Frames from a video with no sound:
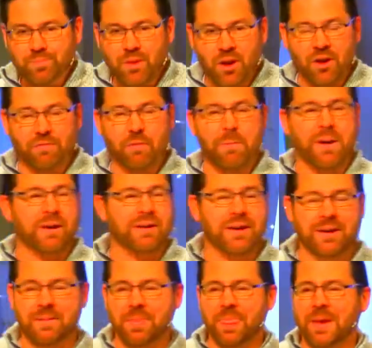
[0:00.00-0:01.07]
of
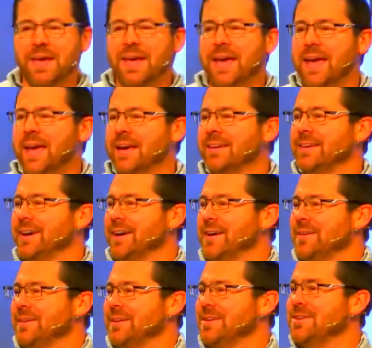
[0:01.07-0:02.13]
America. And uh,
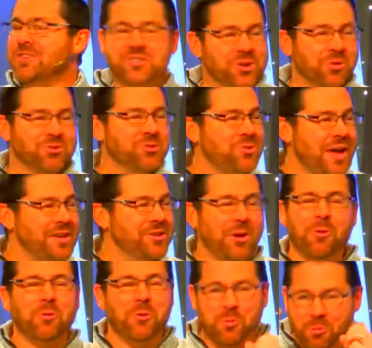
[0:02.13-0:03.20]
you just don't do that. You
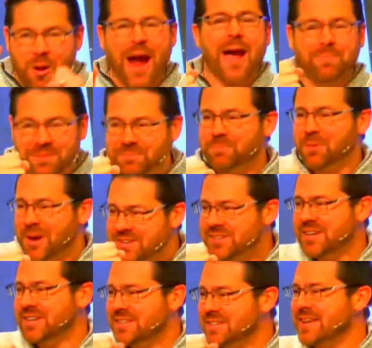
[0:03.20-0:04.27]
don't grab the
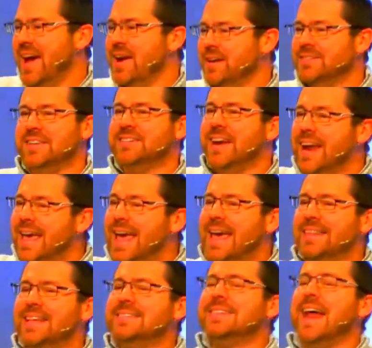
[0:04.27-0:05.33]
president's tie because that's not,
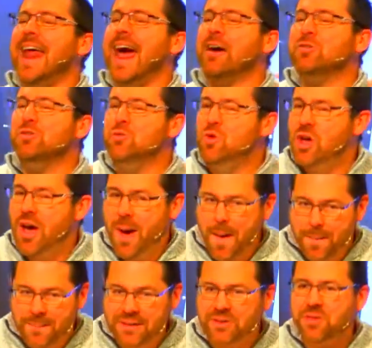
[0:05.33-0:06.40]
that's not how you
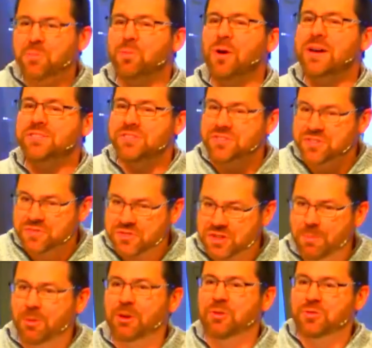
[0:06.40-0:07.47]
come into the presence of
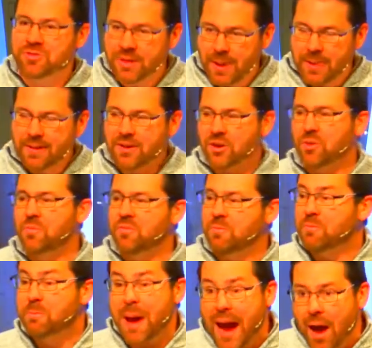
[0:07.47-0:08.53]
someone who's you know,
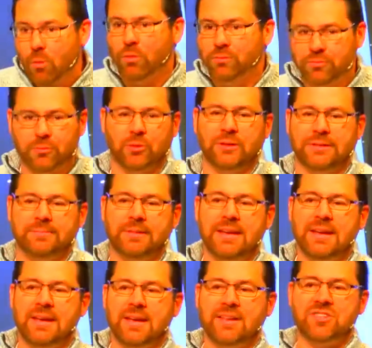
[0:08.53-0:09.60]
powerful and,
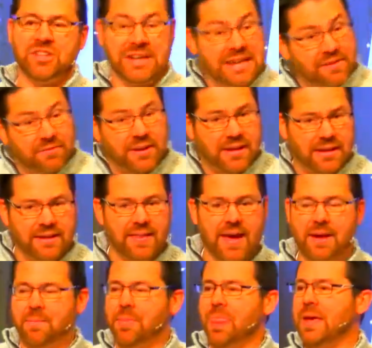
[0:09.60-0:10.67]
and significant in
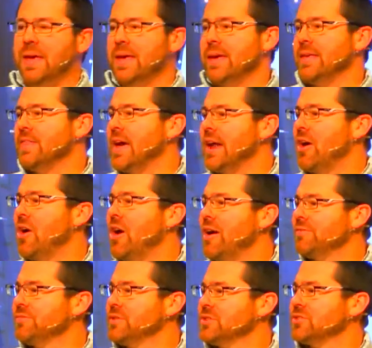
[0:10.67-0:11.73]
that, in that
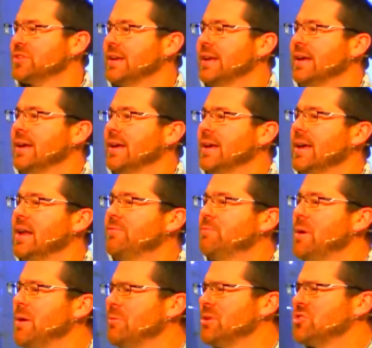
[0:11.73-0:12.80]
office. And, and if
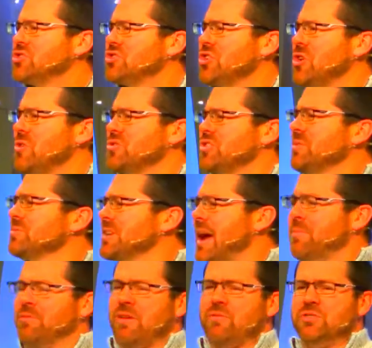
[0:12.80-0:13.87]
we would show some
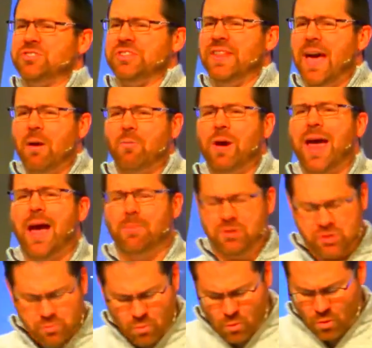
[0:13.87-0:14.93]
type of reverence in that way, how
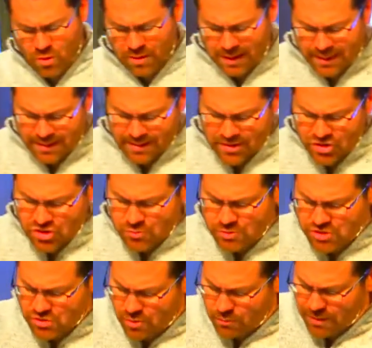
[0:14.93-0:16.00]
much more should we
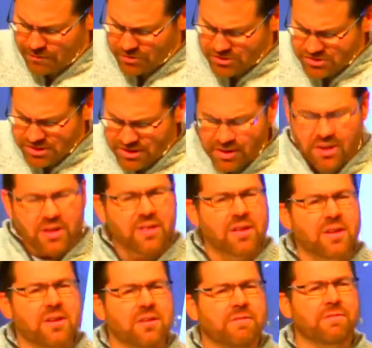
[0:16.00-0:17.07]
show reverence
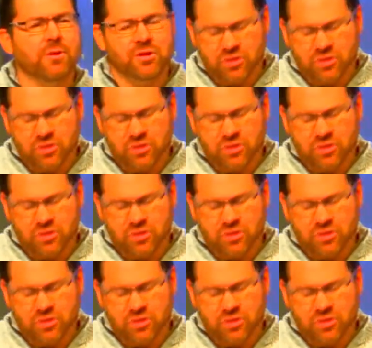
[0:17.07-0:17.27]
for